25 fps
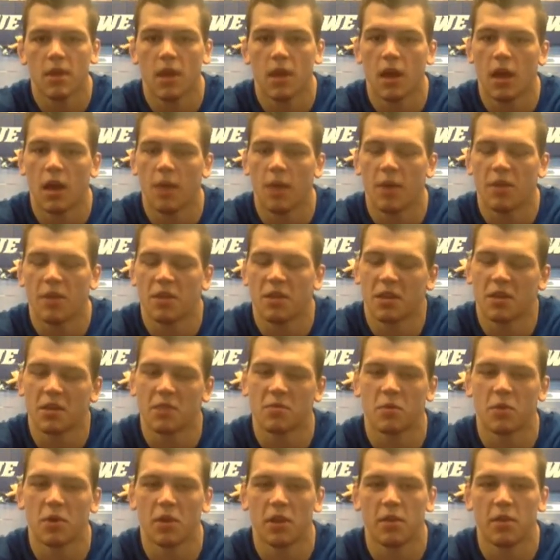I think
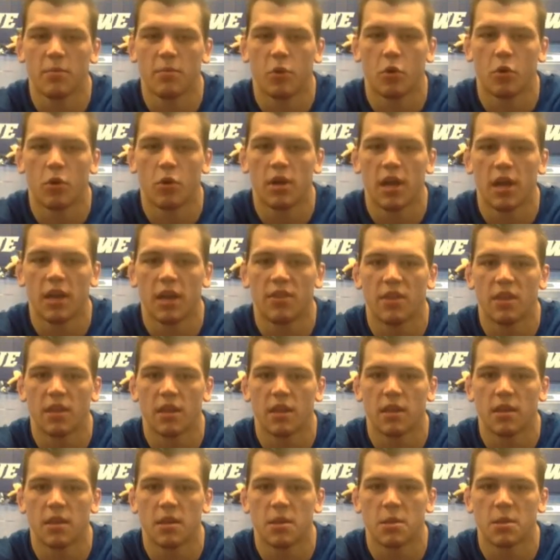it's really important. I
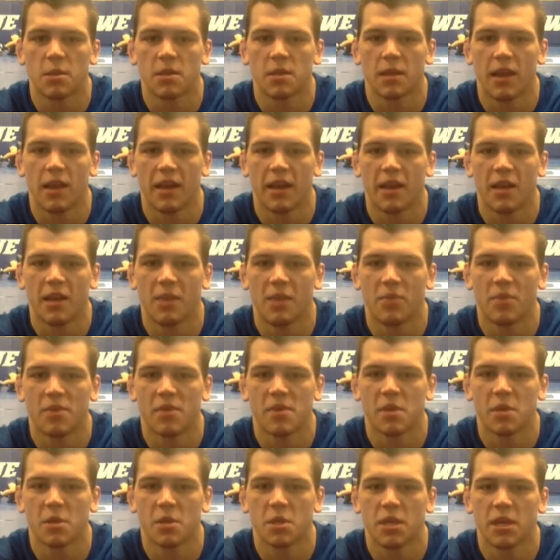think it teaches a lot of hip
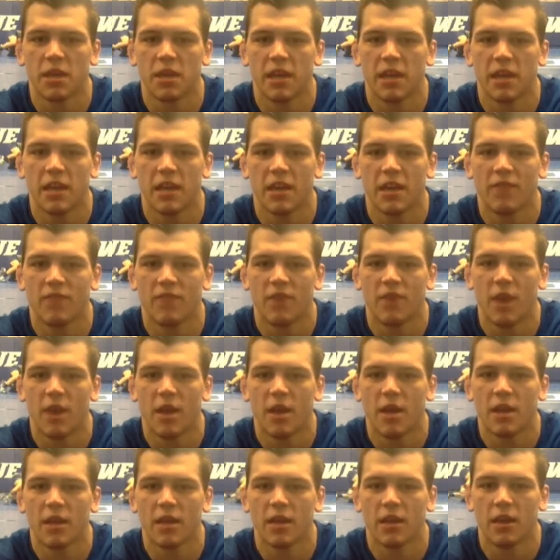position, hand
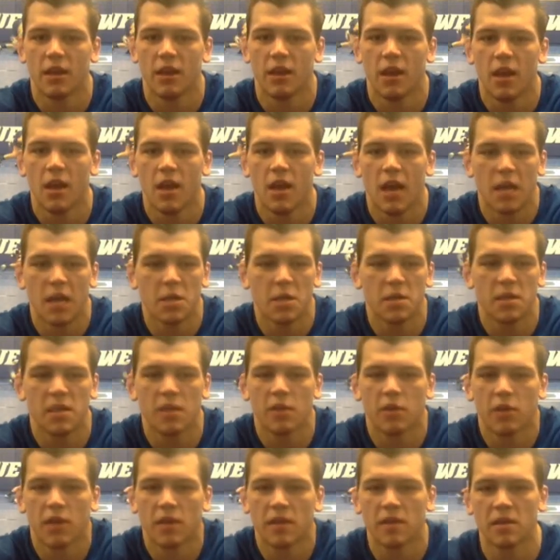fighting, and I just
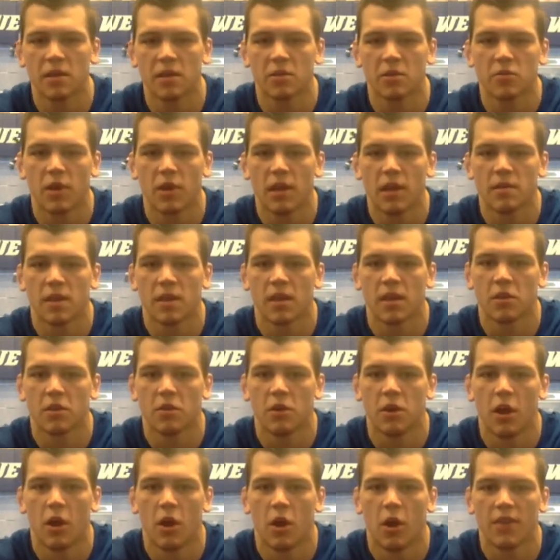think wrestling is wrestling,
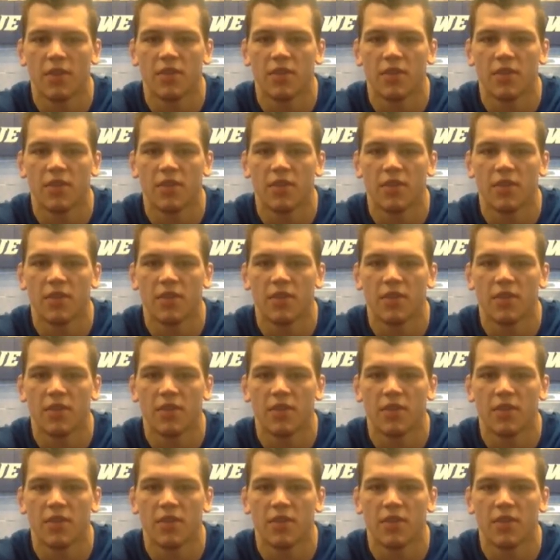you know.